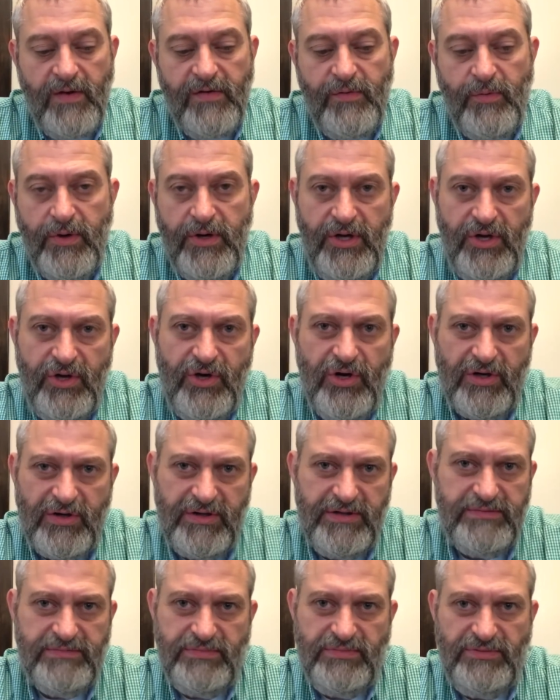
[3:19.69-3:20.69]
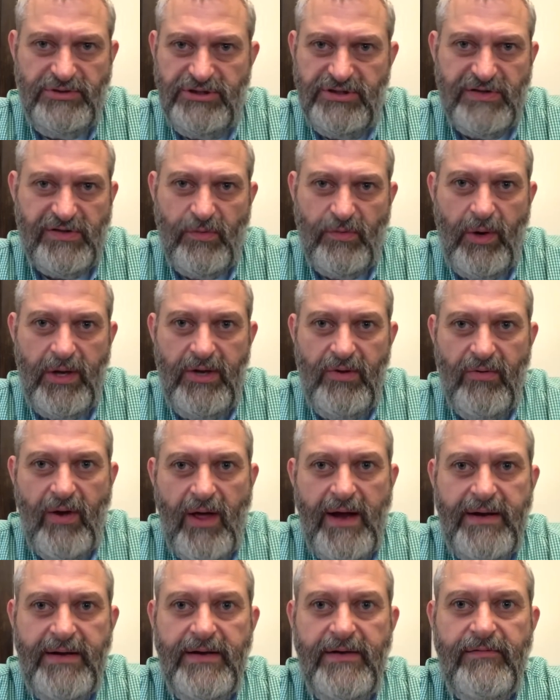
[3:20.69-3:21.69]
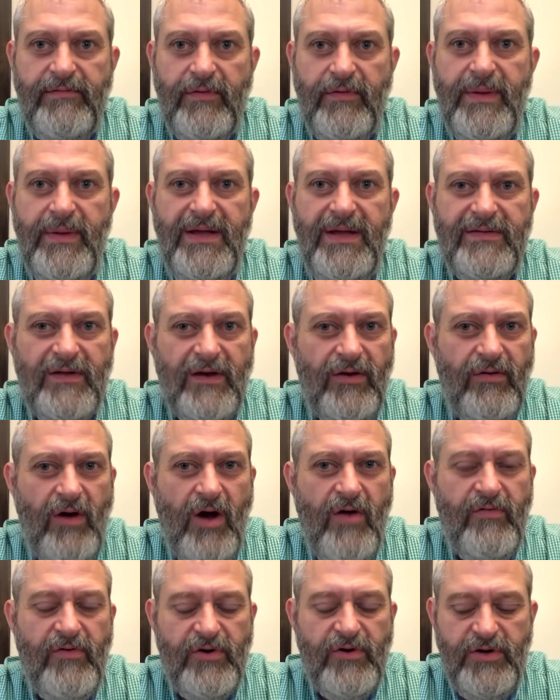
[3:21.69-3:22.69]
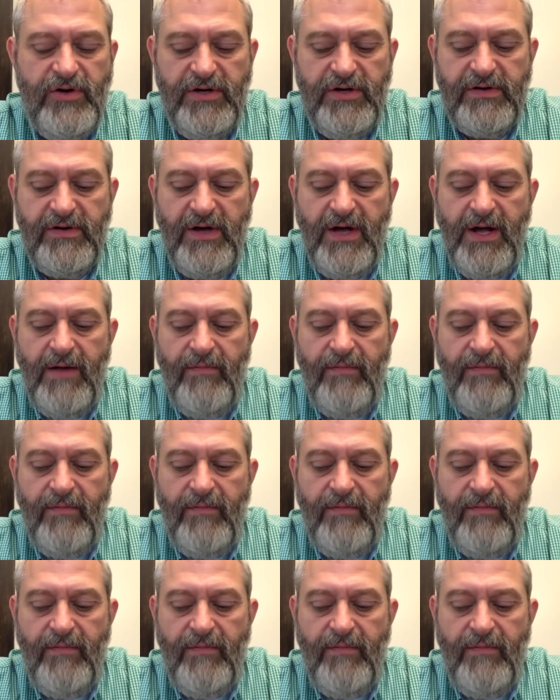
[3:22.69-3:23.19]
to where you cooked it just the way you liked it. For me, it's a little overcooked.